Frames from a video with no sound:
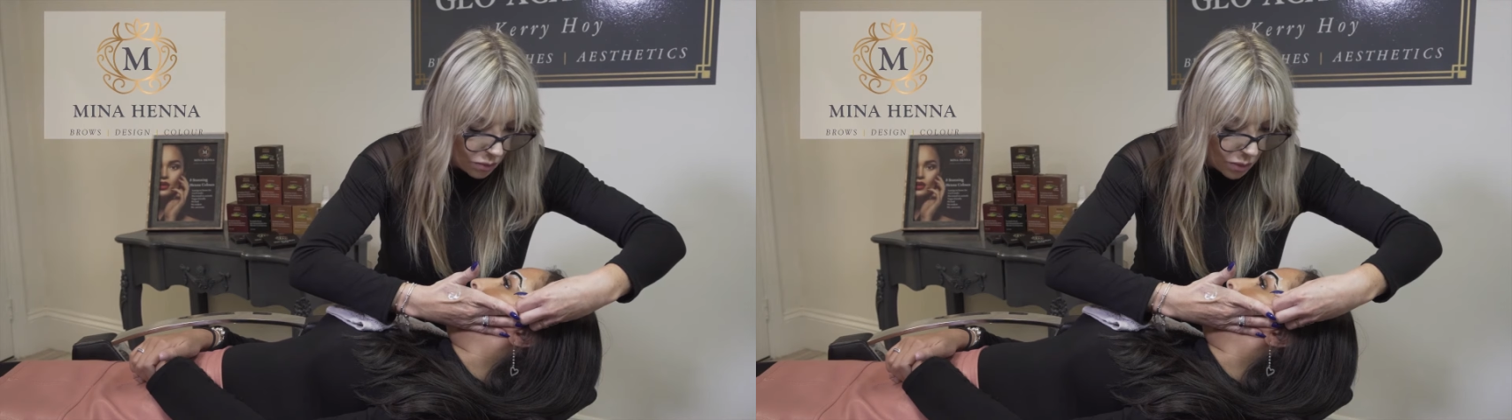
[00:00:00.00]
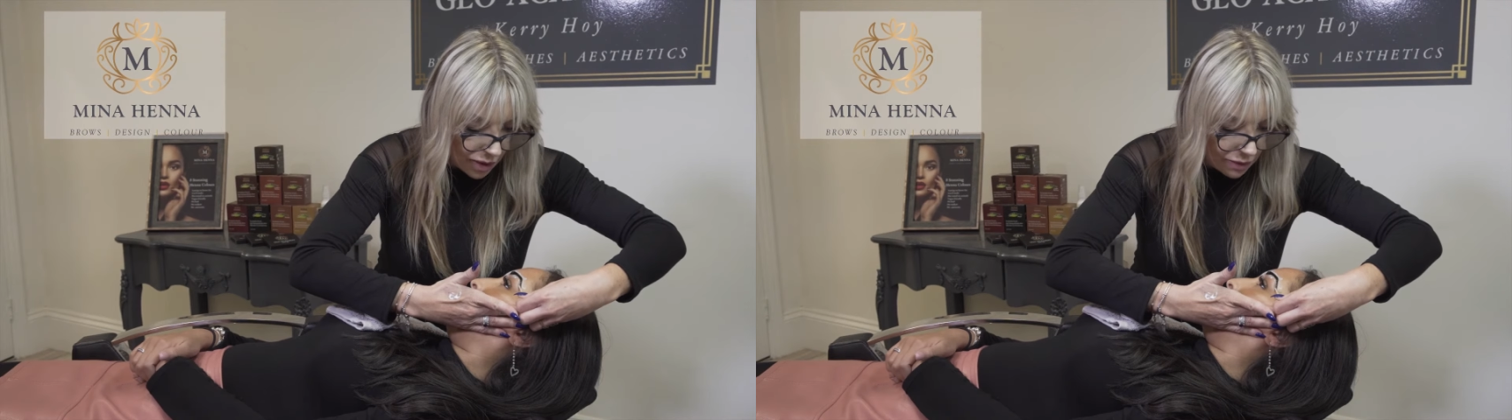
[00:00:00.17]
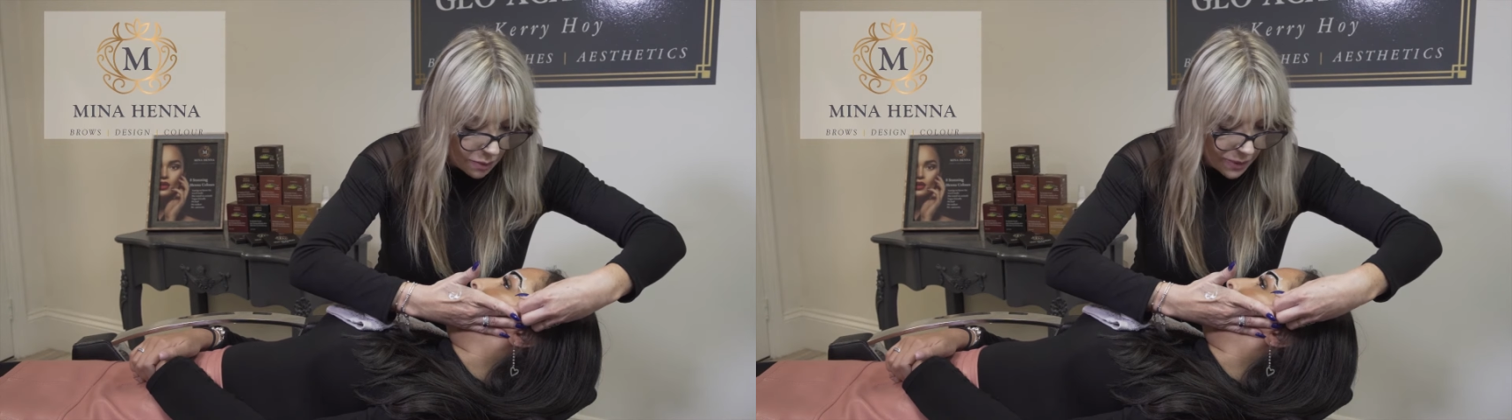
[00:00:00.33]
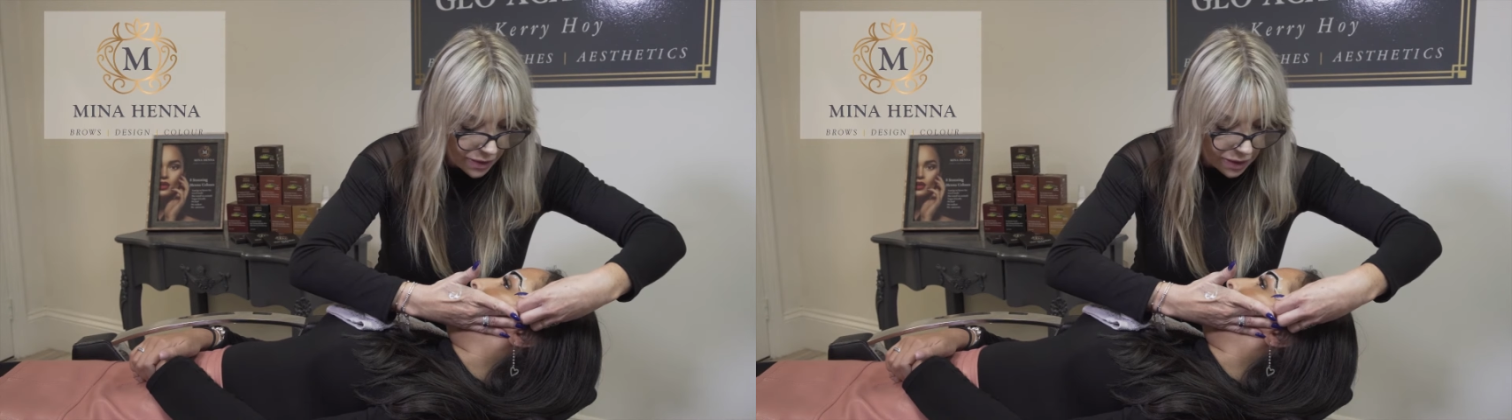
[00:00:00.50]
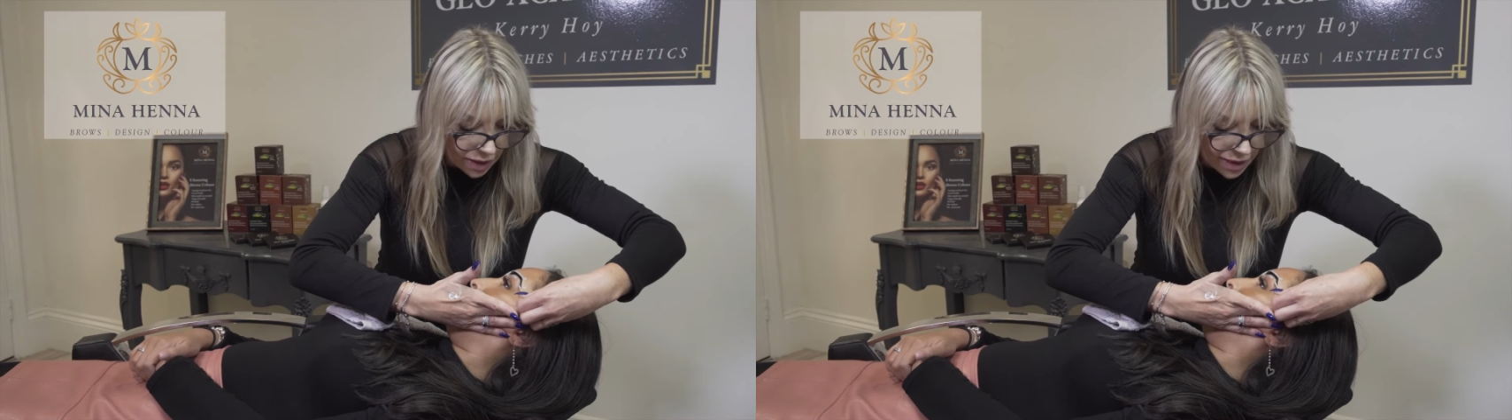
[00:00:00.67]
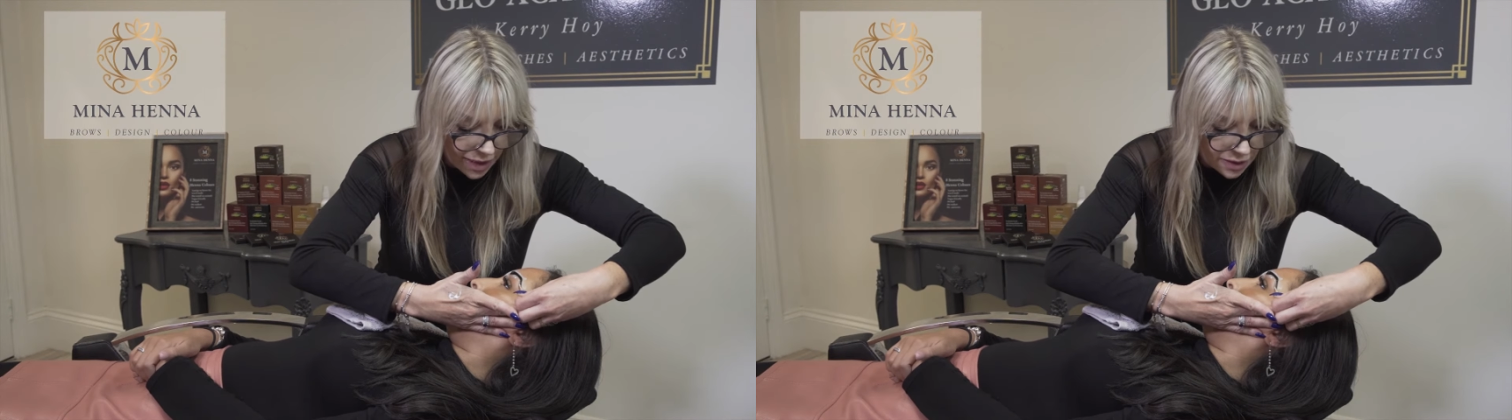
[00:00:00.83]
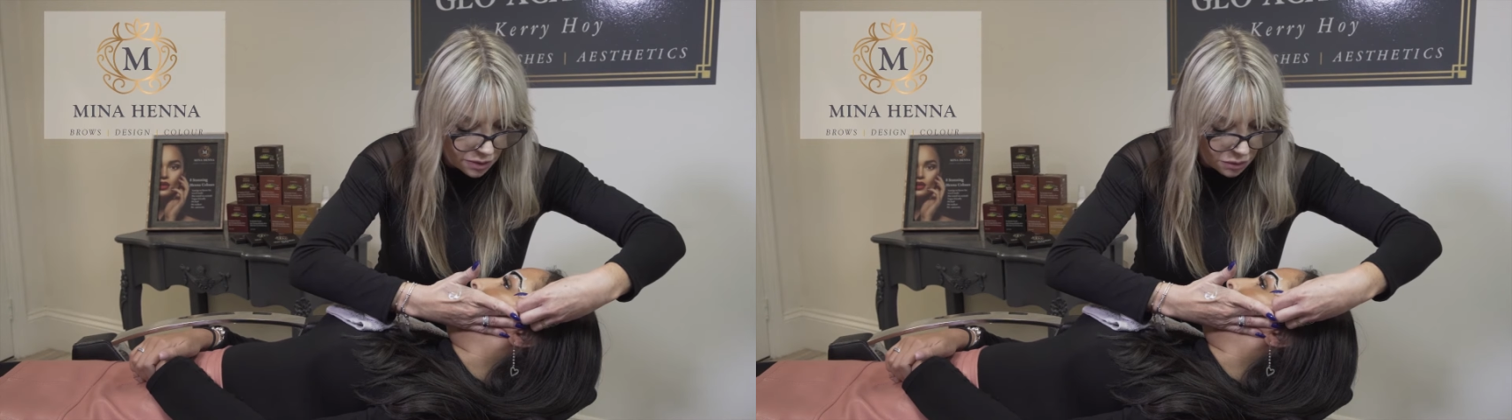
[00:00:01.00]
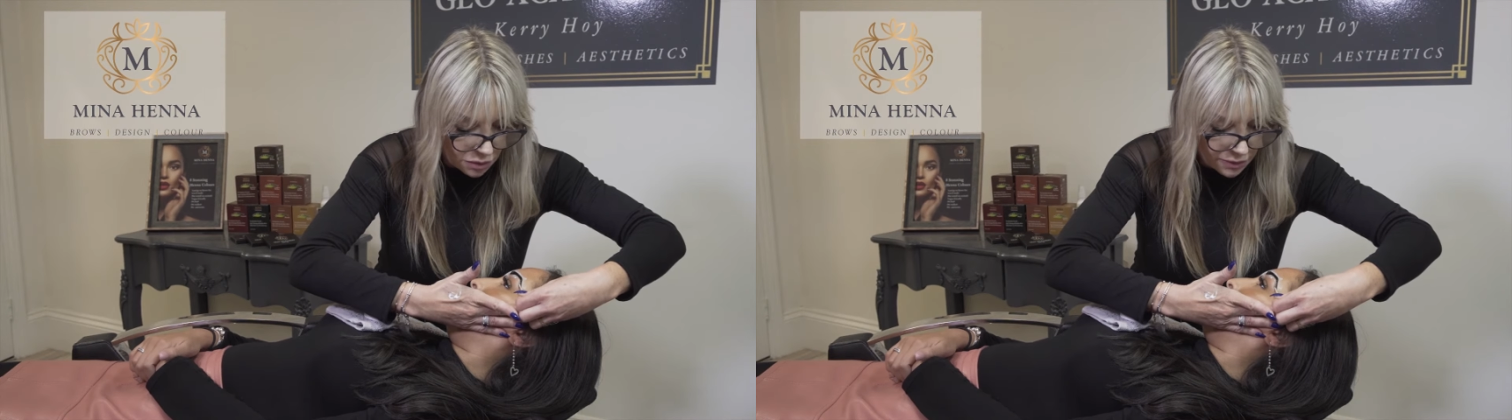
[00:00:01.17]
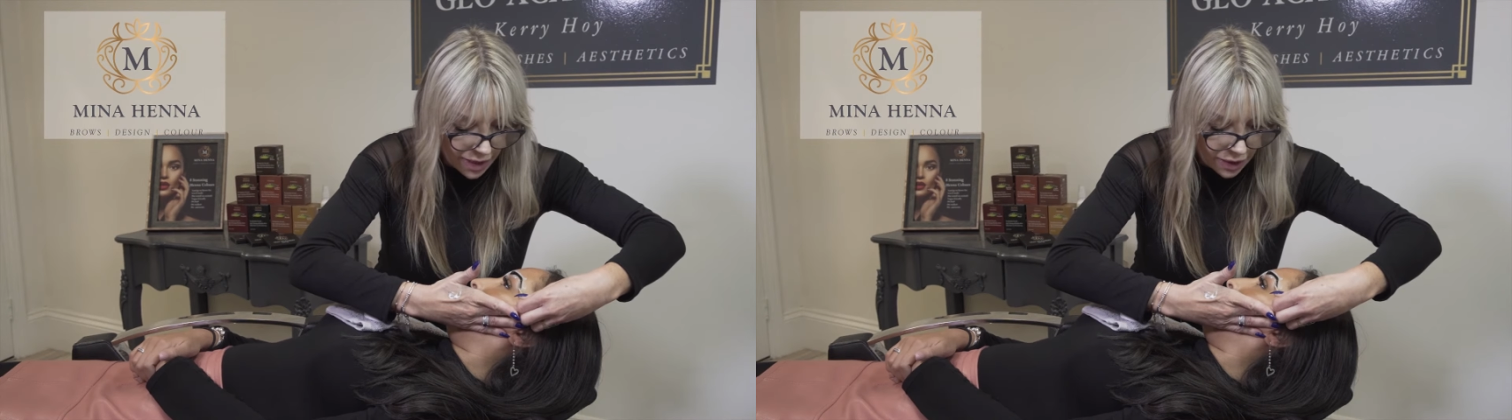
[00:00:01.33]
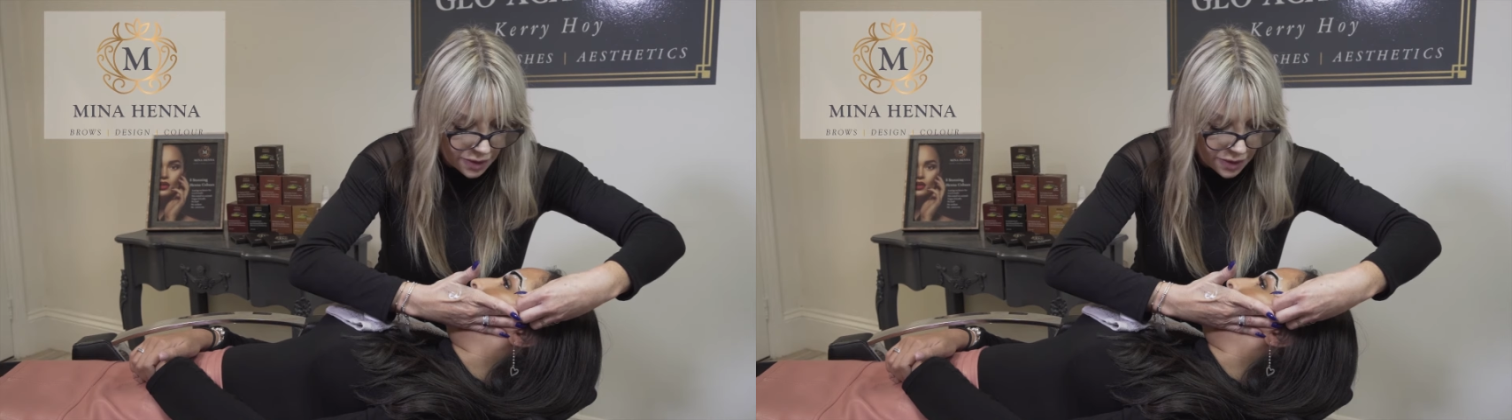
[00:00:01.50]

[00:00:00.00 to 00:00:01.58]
worry about the cleanser around